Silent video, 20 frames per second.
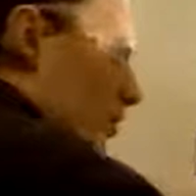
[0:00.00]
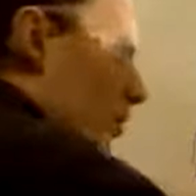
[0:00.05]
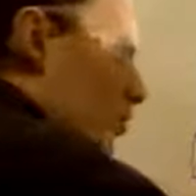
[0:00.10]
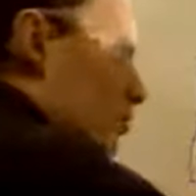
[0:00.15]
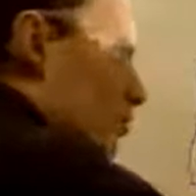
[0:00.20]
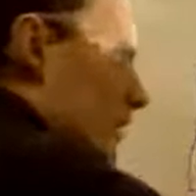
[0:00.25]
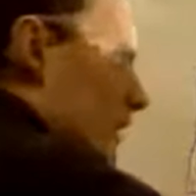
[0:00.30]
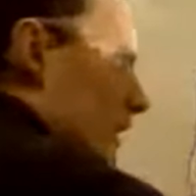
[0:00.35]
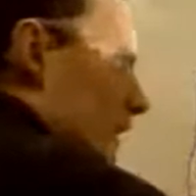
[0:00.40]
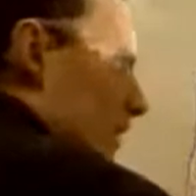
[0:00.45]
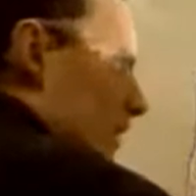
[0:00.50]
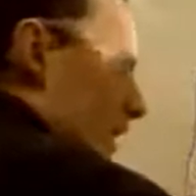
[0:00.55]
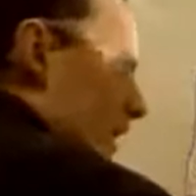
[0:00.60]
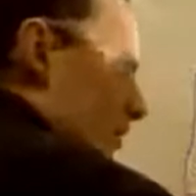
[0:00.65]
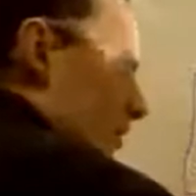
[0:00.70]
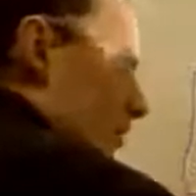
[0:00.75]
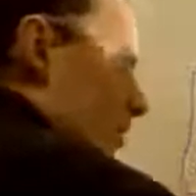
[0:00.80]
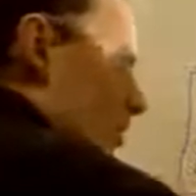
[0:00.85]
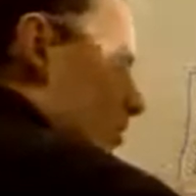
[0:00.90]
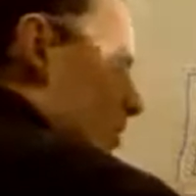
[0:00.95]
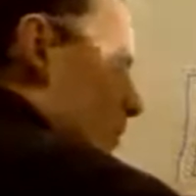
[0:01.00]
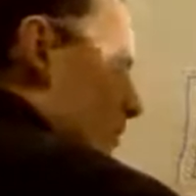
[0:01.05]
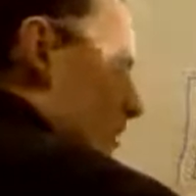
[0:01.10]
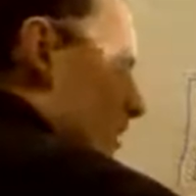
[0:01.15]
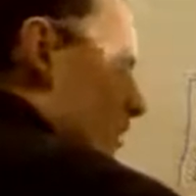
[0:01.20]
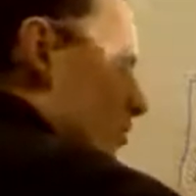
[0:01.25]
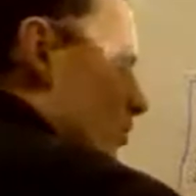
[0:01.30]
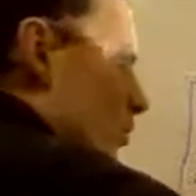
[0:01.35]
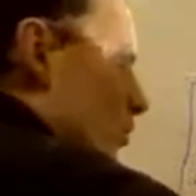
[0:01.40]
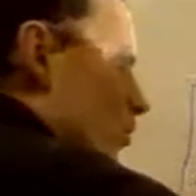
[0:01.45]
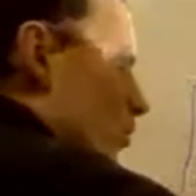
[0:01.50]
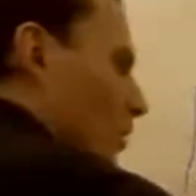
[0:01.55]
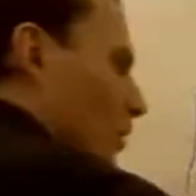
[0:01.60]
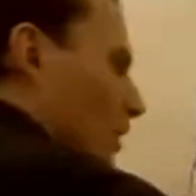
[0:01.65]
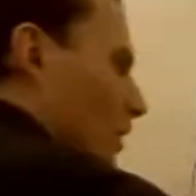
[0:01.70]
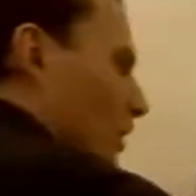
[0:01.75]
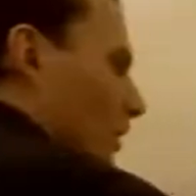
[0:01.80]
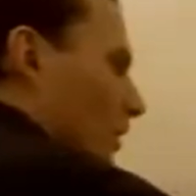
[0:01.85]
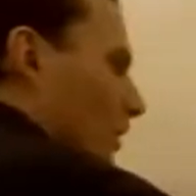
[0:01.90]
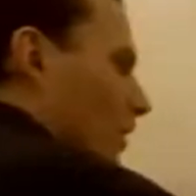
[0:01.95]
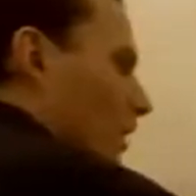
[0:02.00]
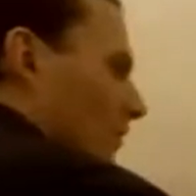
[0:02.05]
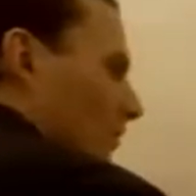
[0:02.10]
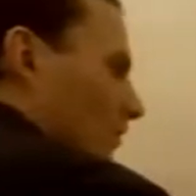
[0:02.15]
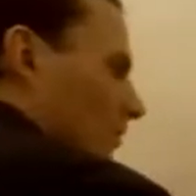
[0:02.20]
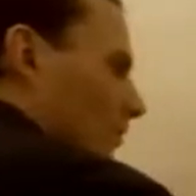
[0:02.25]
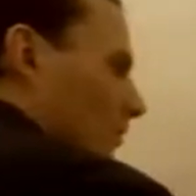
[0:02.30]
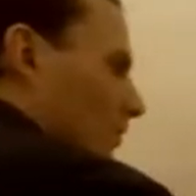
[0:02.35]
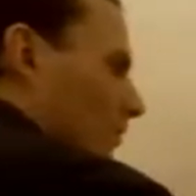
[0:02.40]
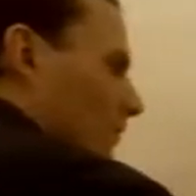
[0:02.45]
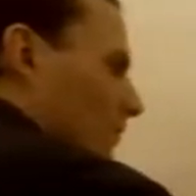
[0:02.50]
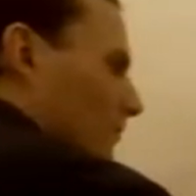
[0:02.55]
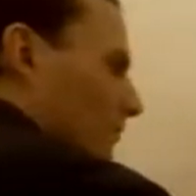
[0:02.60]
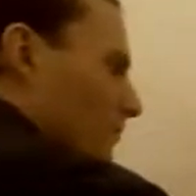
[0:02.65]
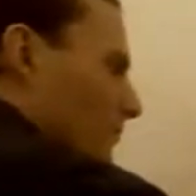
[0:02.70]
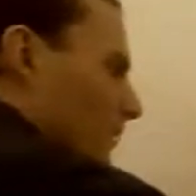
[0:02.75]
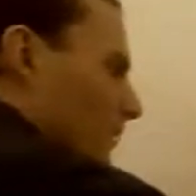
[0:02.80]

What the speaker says: choline, ethanolamine, or inositol.